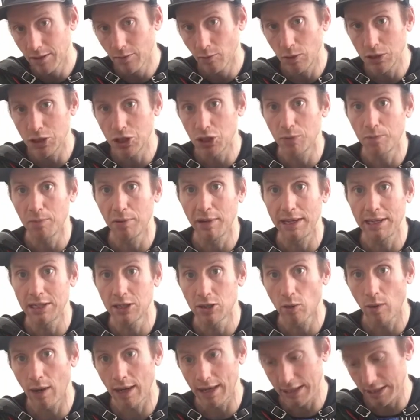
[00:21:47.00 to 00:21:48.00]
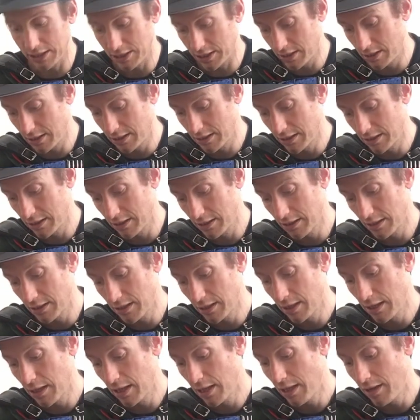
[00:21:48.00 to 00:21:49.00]
which you play twice.
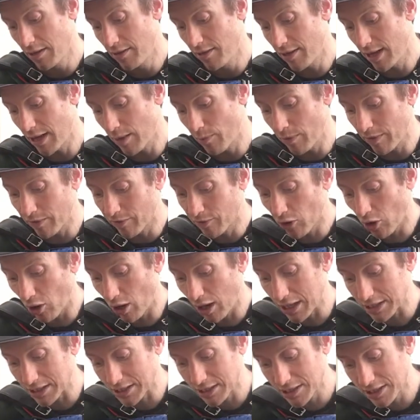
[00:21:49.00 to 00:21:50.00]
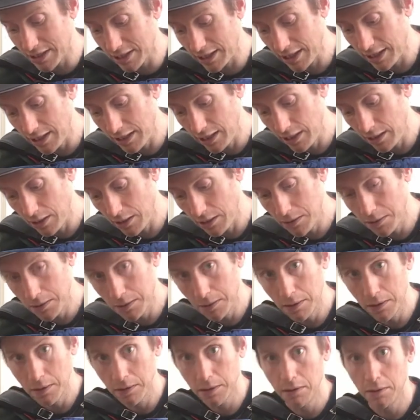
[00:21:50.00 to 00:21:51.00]
Then we've got a C,
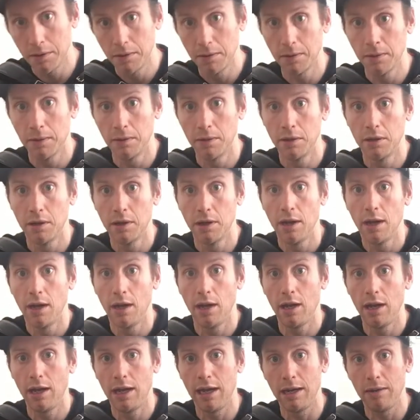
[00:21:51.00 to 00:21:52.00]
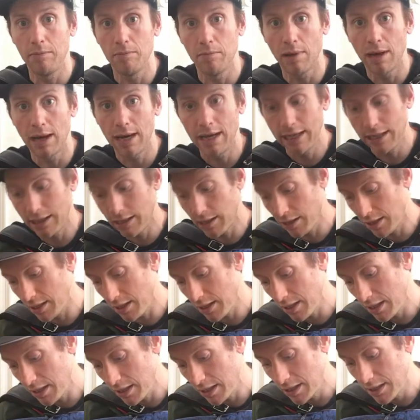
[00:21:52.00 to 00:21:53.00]
A
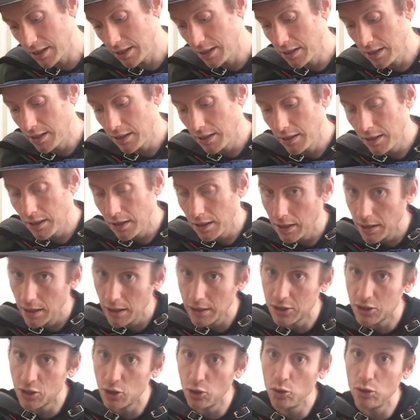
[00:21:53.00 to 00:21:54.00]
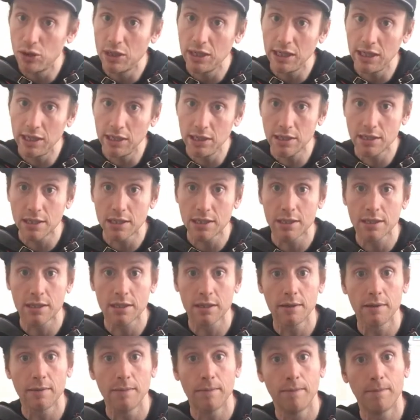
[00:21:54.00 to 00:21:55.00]
minor, 2
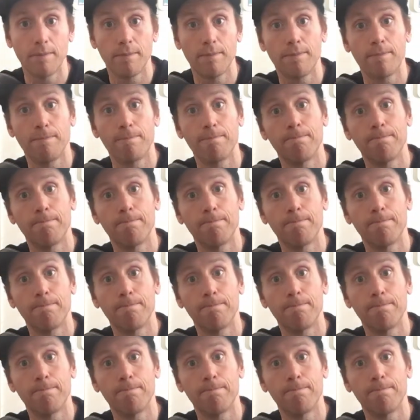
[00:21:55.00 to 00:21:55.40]
Ds, D,